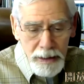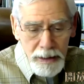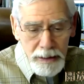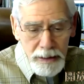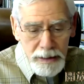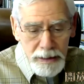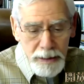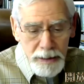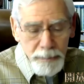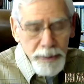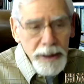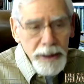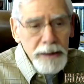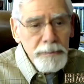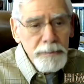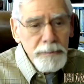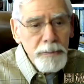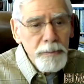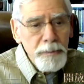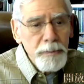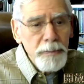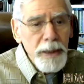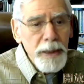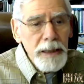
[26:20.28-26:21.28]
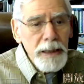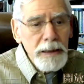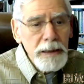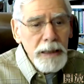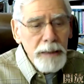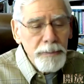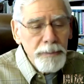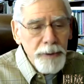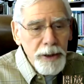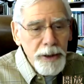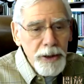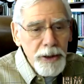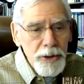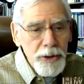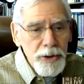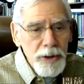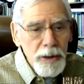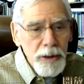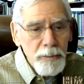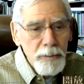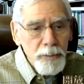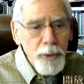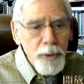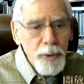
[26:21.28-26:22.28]
the big companies
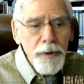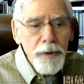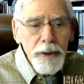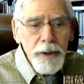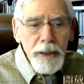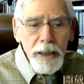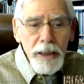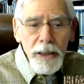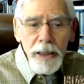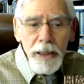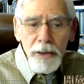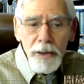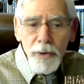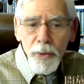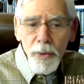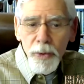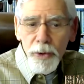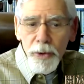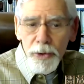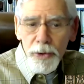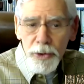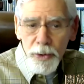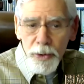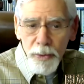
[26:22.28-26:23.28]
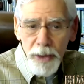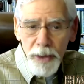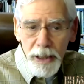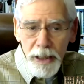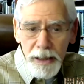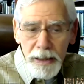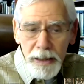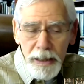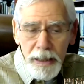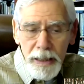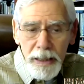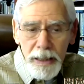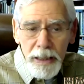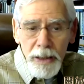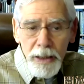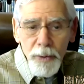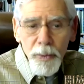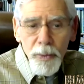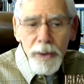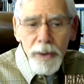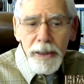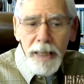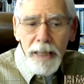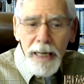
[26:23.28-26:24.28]
moving their headquarters away.
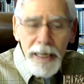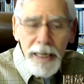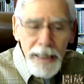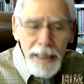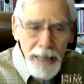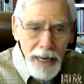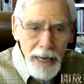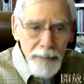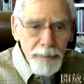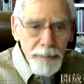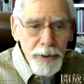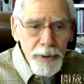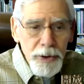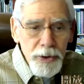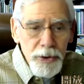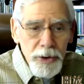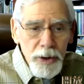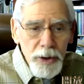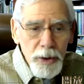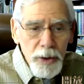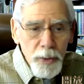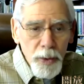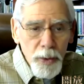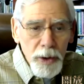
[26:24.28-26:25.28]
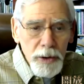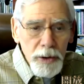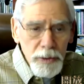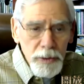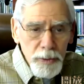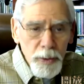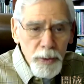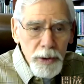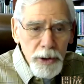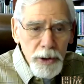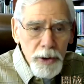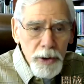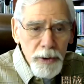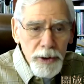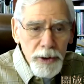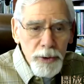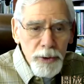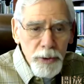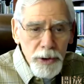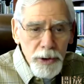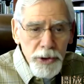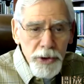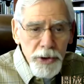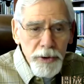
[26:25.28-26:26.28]
When that happens, we'll go
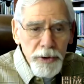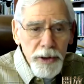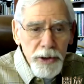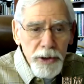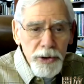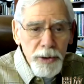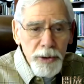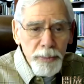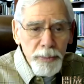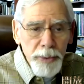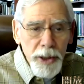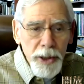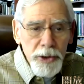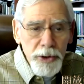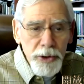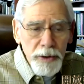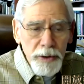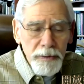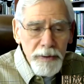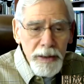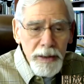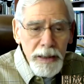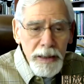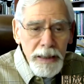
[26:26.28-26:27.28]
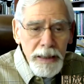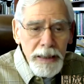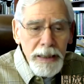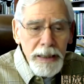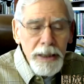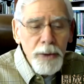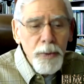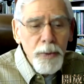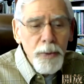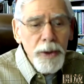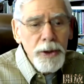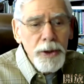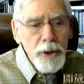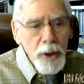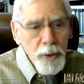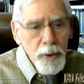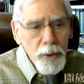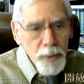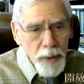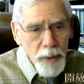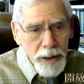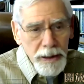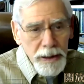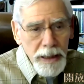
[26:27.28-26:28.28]
into a serious depression. We don't
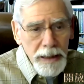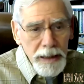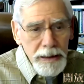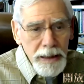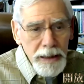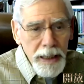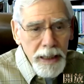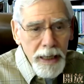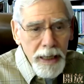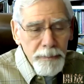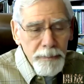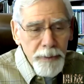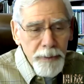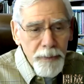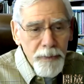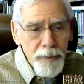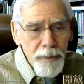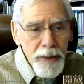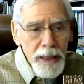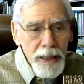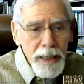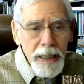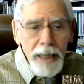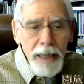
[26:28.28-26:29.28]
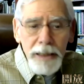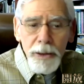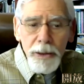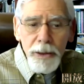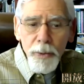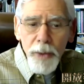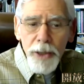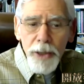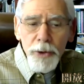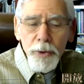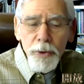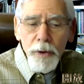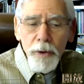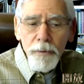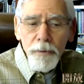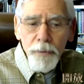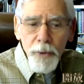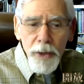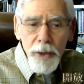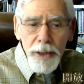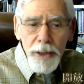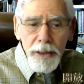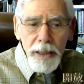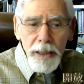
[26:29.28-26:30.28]
want that to happen. And the way to
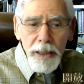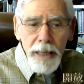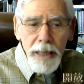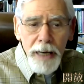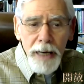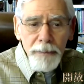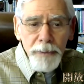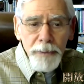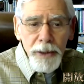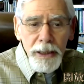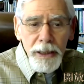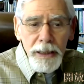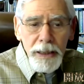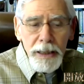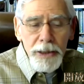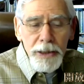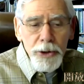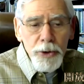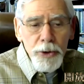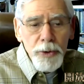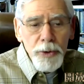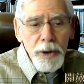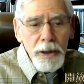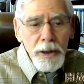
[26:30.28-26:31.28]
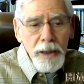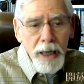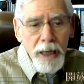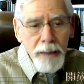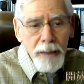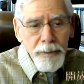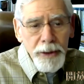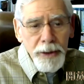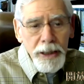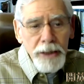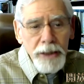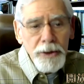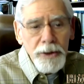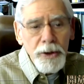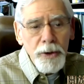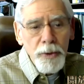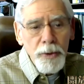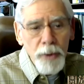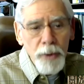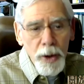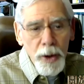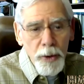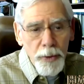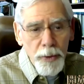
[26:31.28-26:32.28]
avoid that happening is to accommodate the
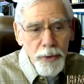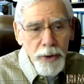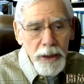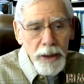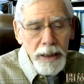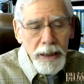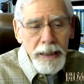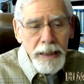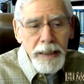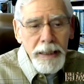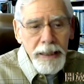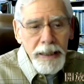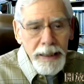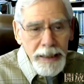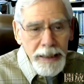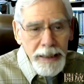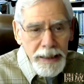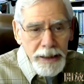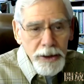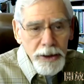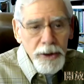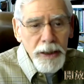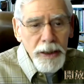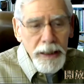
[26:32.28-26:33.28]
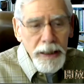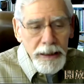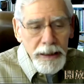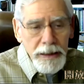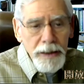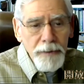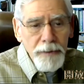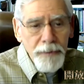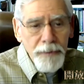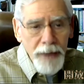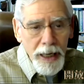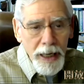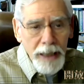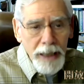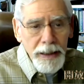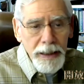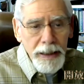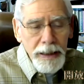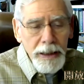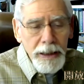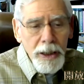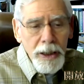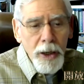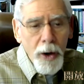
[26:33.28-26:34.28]
growth here in the
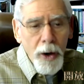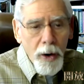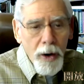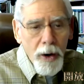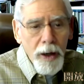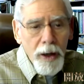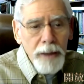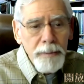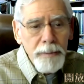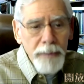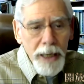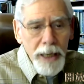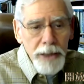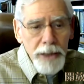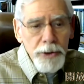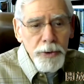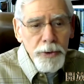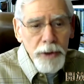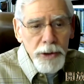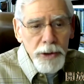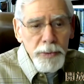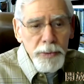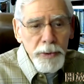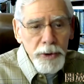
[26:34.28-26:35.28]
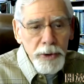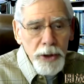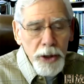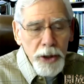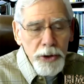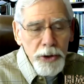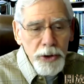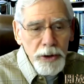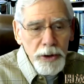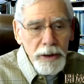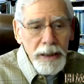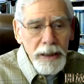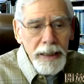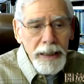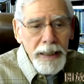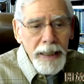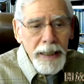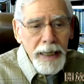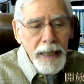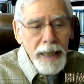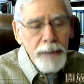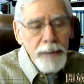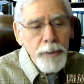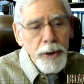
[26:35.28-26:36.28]
valley on mass transportation.
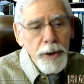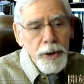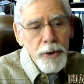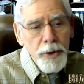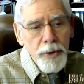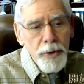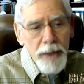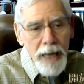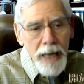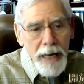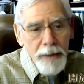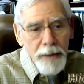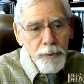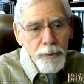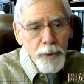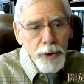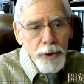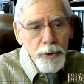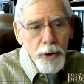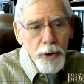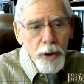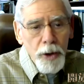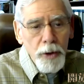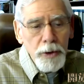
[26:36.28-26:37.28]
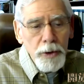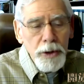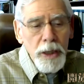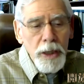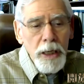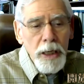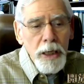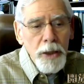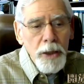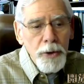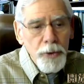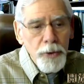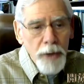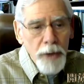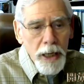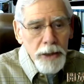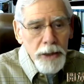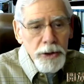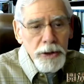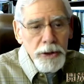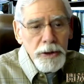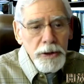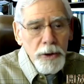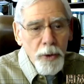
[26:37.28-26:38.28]
And we do that with called
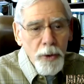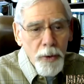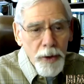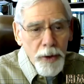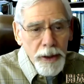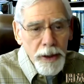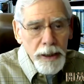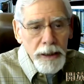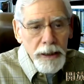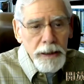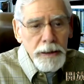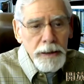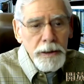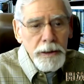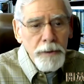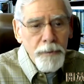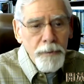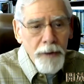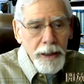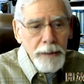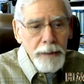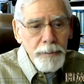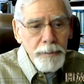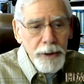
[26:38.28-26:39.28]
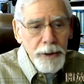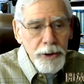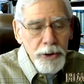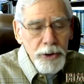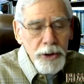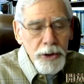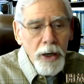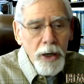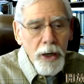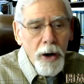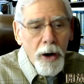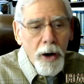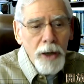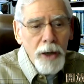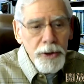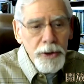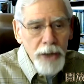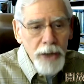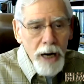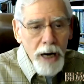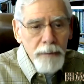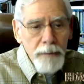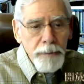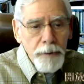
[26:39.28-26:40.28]
transit-oriented developments on
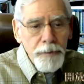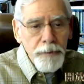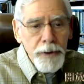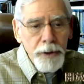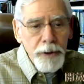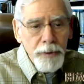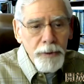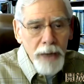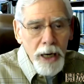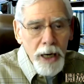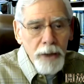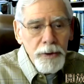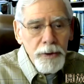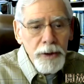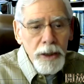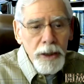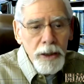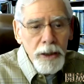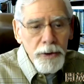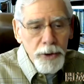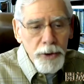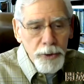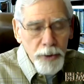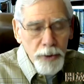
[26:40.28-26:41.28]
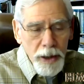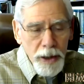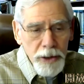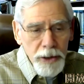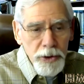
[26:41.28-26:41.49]
top of and around the train